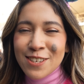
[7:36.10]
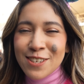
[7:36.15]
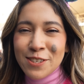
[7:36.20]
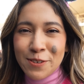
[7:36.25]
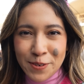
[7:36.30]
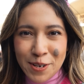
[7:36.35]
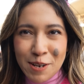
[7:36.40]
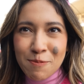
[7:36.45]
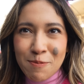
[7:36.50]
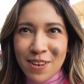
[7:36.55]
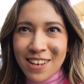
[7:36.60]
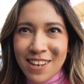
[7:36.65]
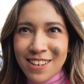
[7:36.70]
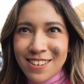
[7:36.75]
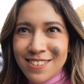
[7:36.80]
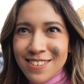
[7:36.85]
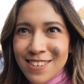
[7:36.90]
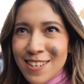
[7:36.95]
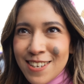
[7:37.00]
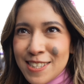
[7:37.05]
You know what I
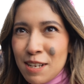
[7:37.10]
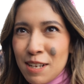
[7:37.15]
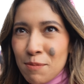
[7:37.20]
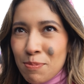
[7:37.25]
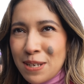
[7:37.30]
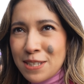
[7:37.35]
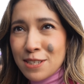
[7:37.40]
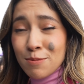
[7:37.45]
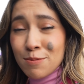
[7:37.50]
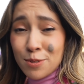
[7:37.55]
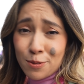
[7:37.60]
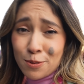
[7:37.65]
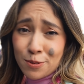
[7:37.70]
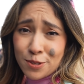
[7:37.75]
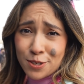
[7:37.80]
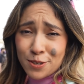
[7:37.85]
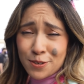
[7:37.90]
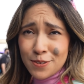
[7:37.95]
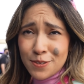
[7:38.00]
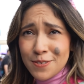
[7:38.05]
mean? yeah. Play some cool
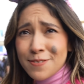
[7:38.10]
tunes.